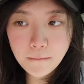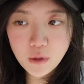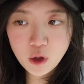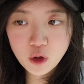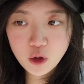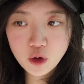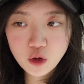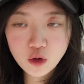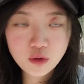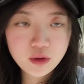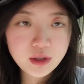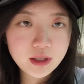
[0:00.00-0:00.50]

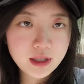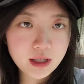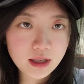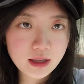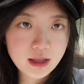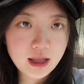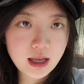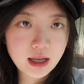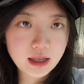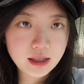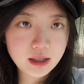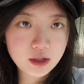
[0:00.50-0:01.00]
used
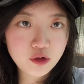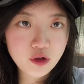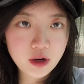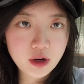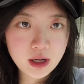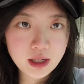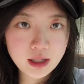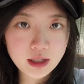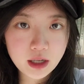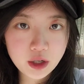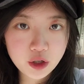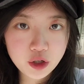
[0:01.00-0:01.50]
this
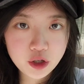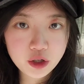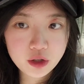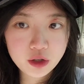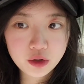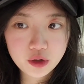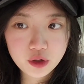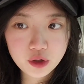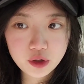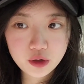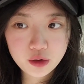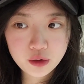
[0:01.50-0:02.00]

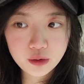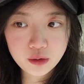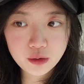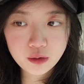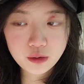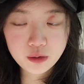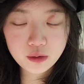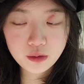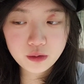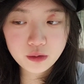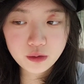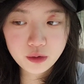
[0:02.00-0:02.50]
translation
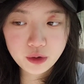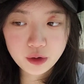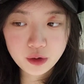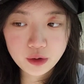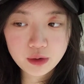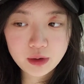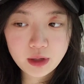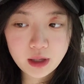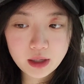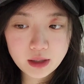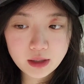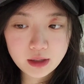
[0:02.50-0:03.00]
to
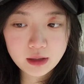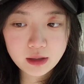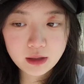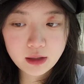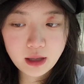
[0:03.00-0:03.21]
use this,